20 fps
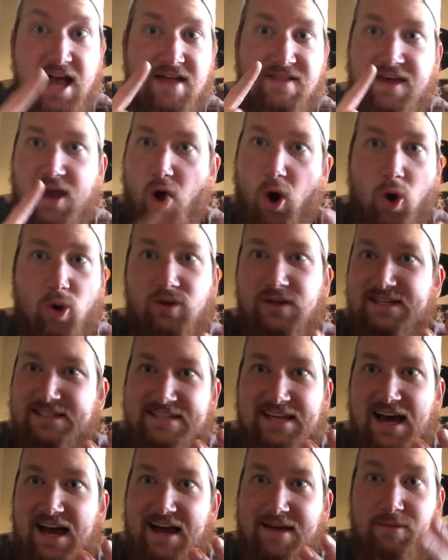The only
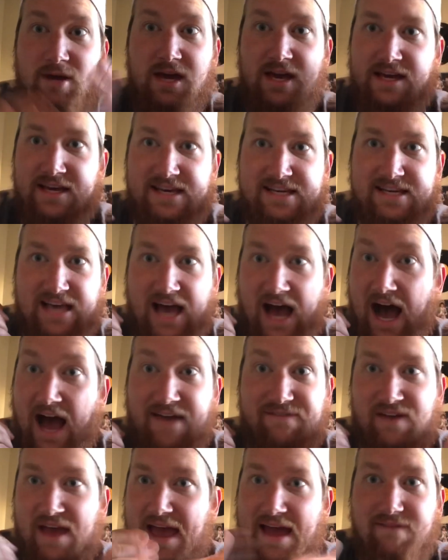time
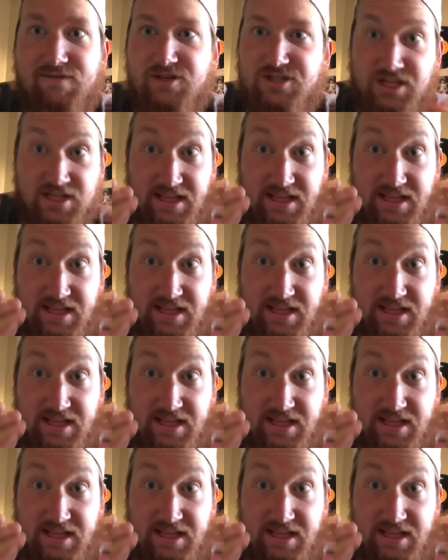I've ever,